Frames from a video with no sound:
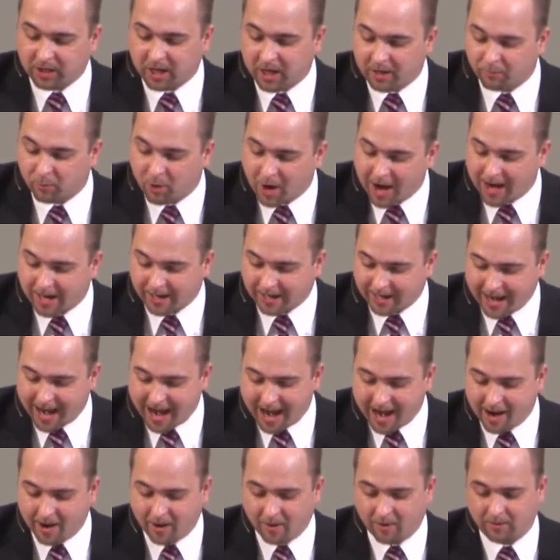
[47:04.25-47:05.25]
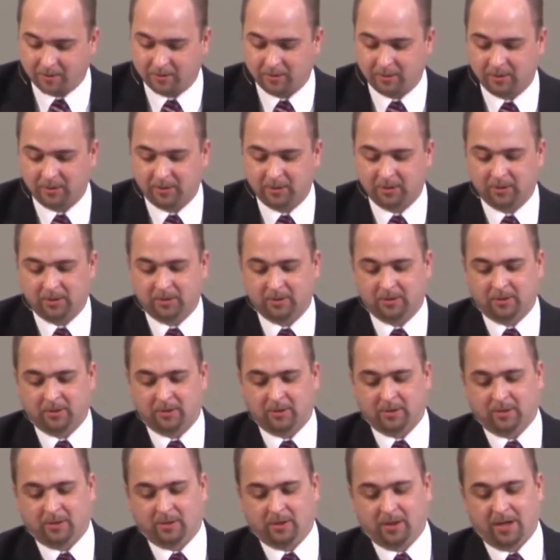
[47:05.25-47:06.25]
Him right now.
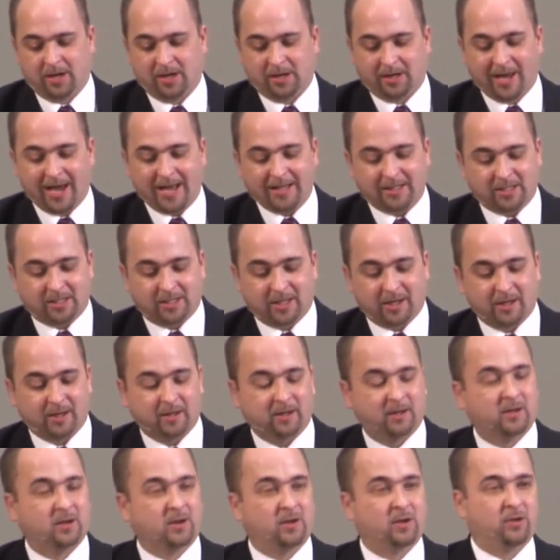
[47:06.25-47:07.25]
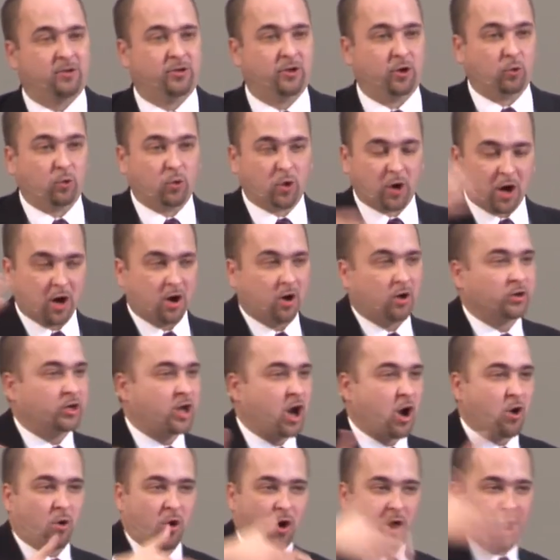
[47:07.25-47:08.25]
He lets the the world
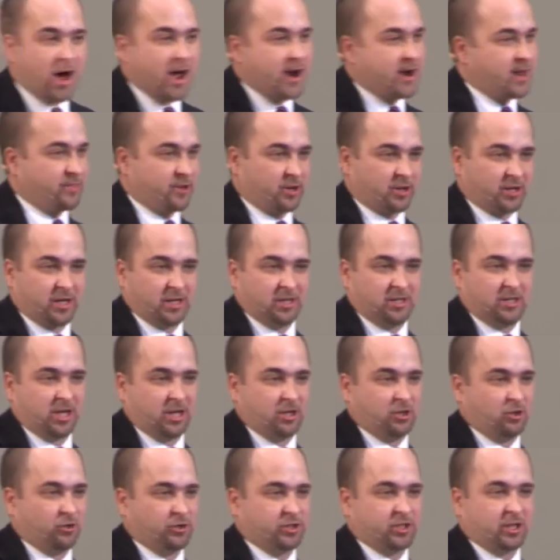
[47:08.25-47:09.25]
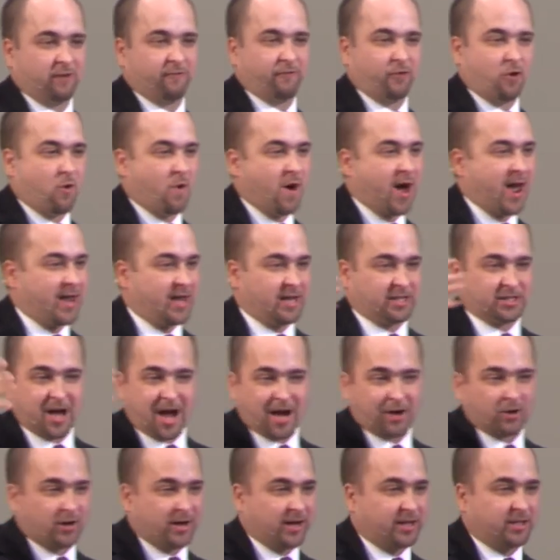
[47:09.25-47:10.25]
go on in their continual sinful way. He's
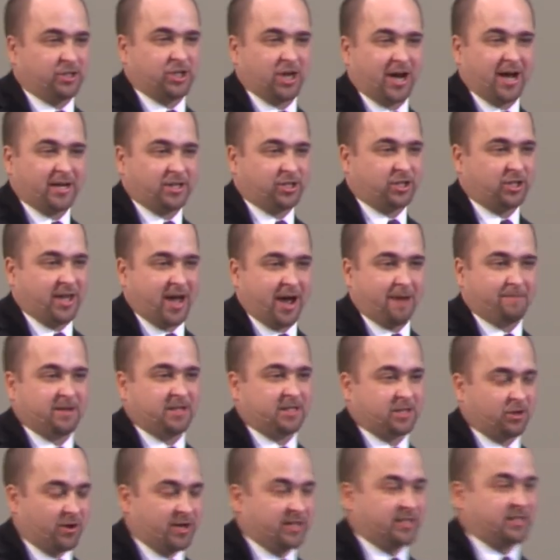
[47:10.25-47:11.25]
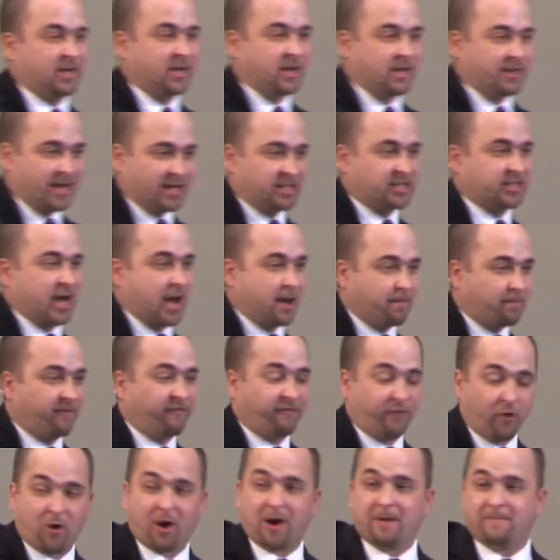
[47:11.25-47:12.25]
not going to judge them until he's, they stand
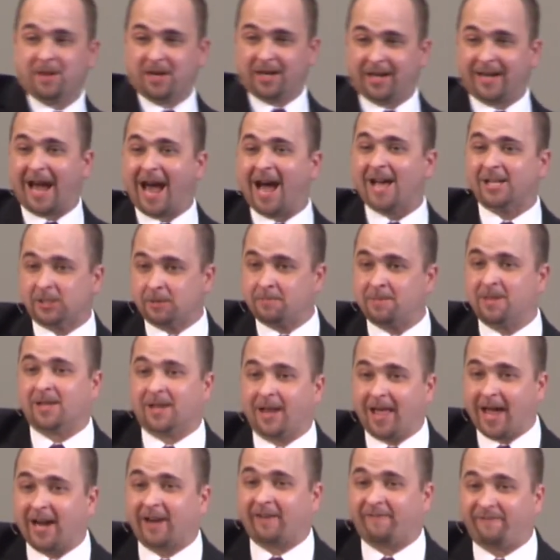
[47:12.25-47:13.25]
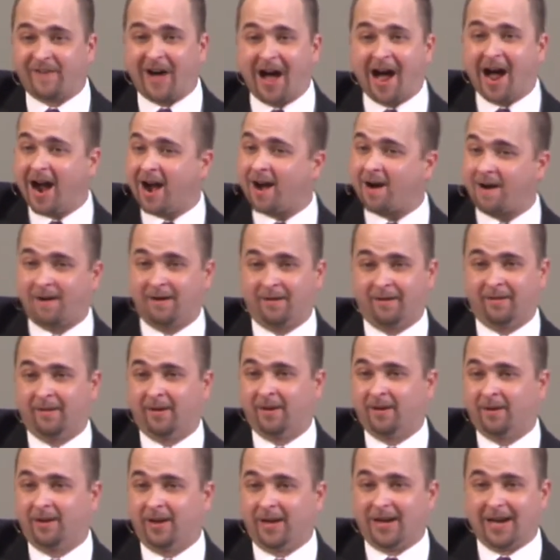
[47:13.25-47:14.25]
before him and he casts them in the lake of fire.
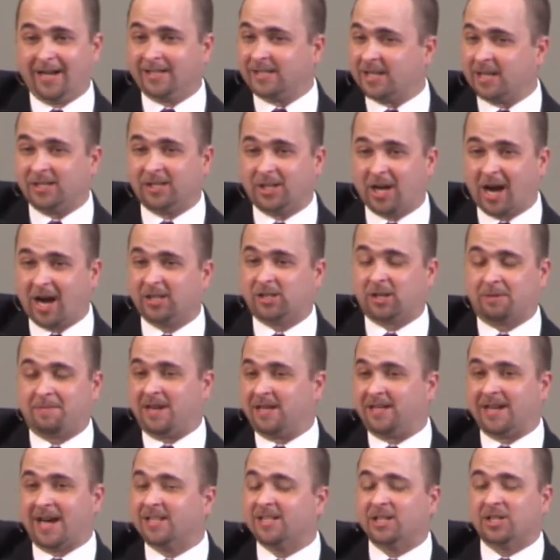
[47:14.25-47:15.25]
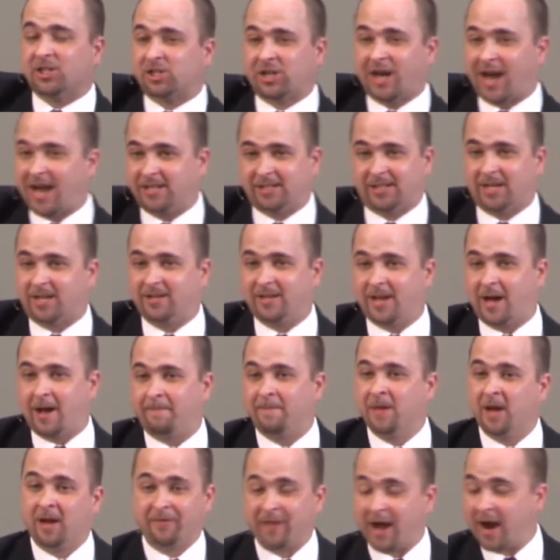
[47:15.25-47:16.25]
He doesn't judge them, he doesn't chasten them.
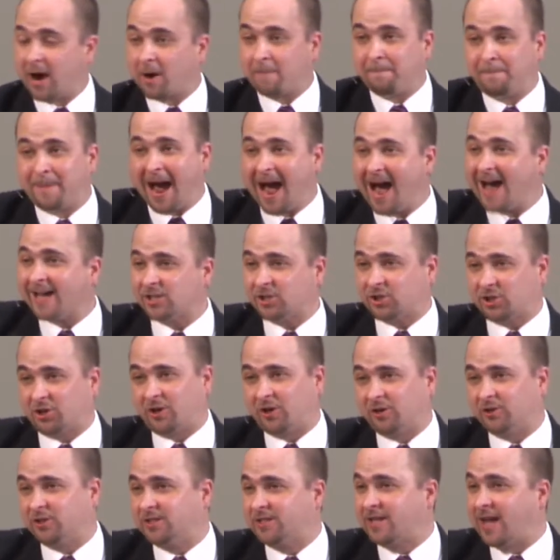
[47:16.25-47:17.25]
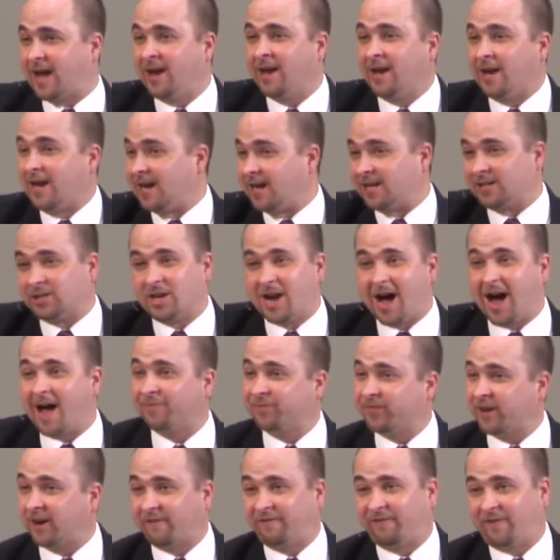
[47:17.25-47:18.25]
They are bastards, they, he is
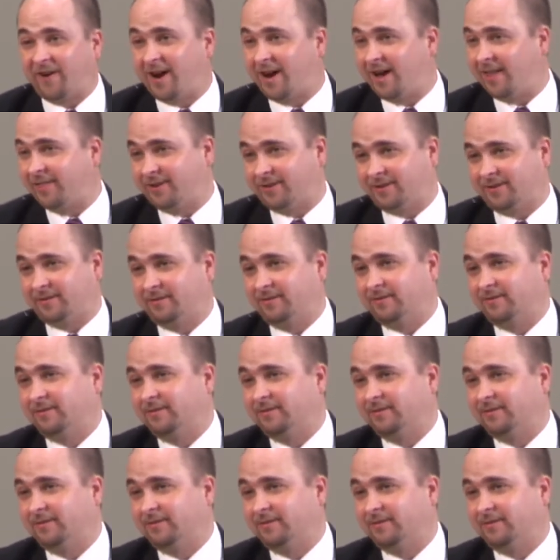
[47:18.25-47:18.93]
not their father.